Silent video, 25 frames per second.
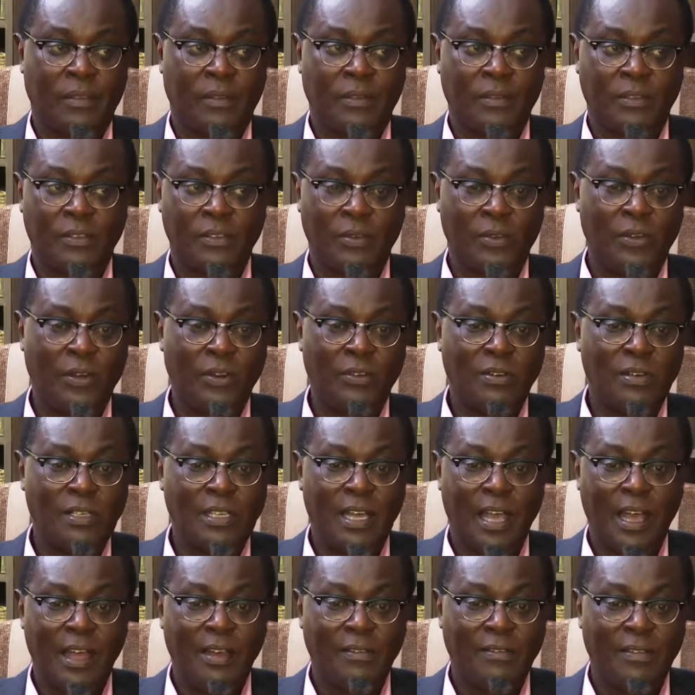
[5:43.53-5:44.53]
So you'll not
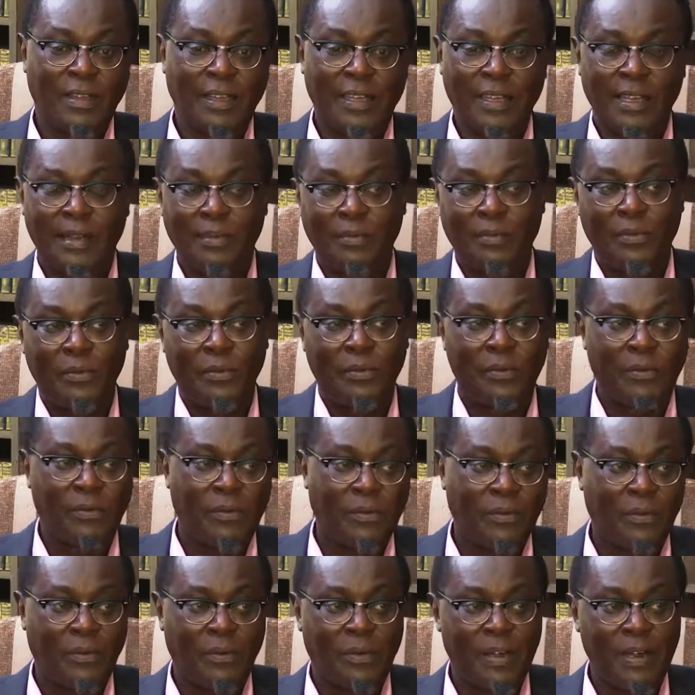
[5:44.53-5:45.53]
have the Kiambu
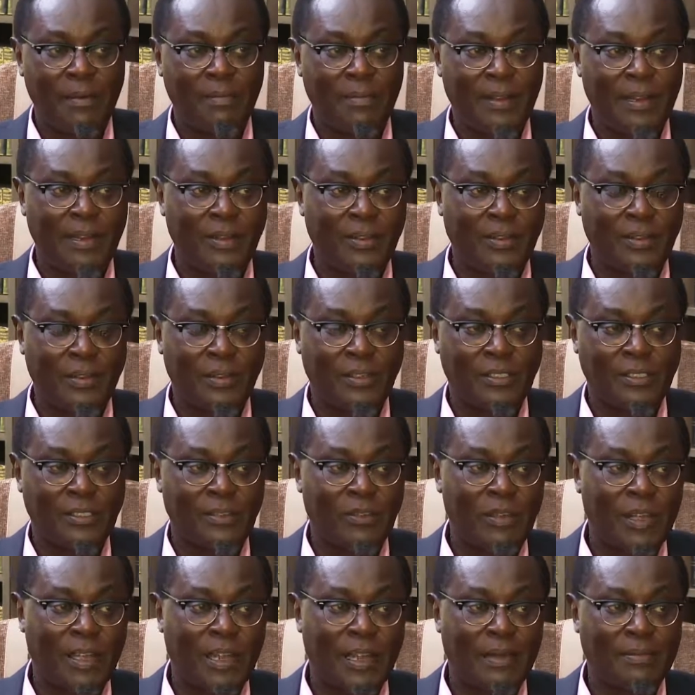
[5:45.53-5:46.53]
1 million
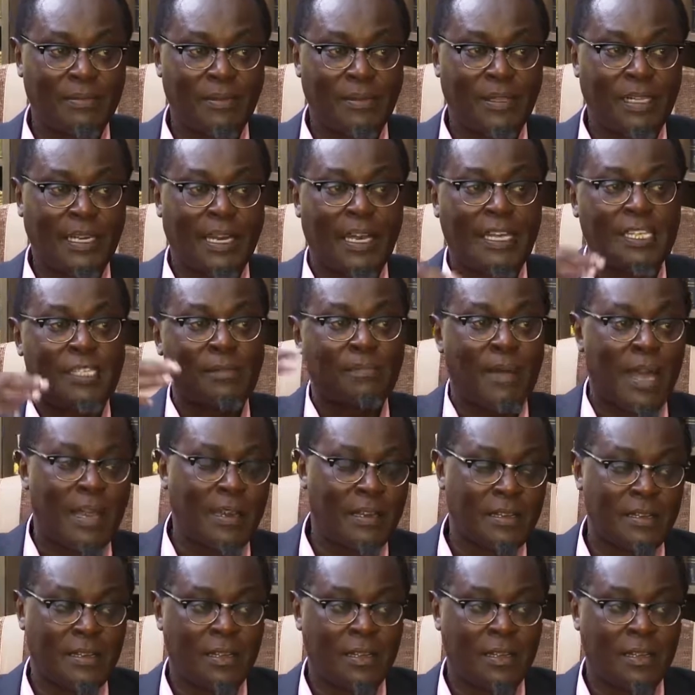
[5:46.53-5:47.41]
showing up to the last man.